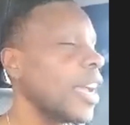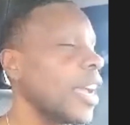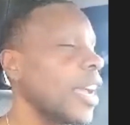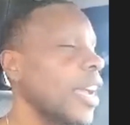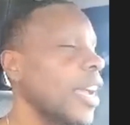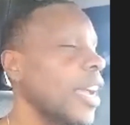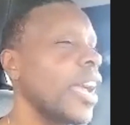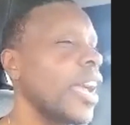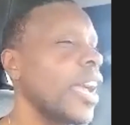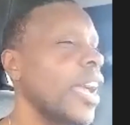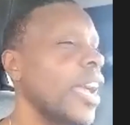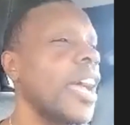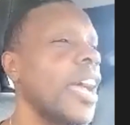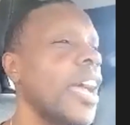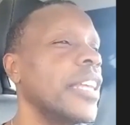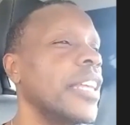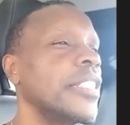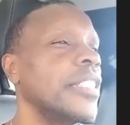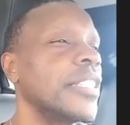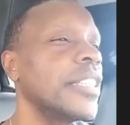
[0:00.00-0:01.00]
and then
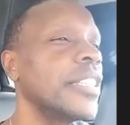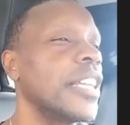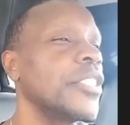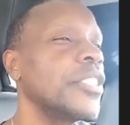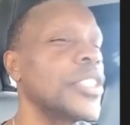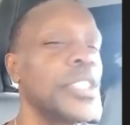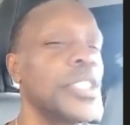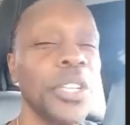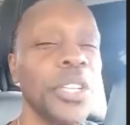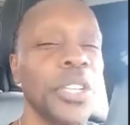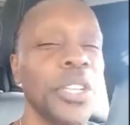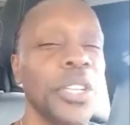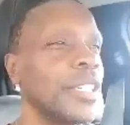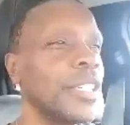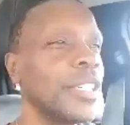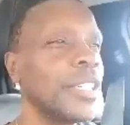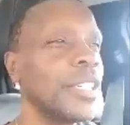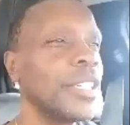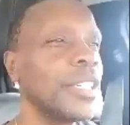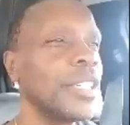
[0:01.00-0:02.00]
she stares out of the
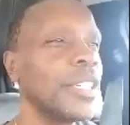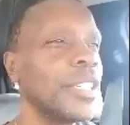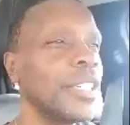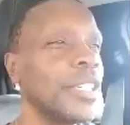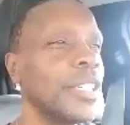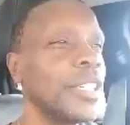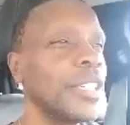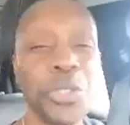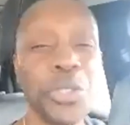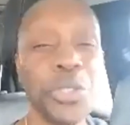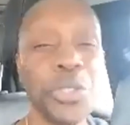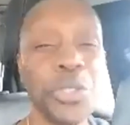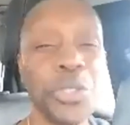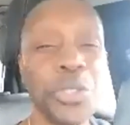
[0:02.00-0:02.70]
window for like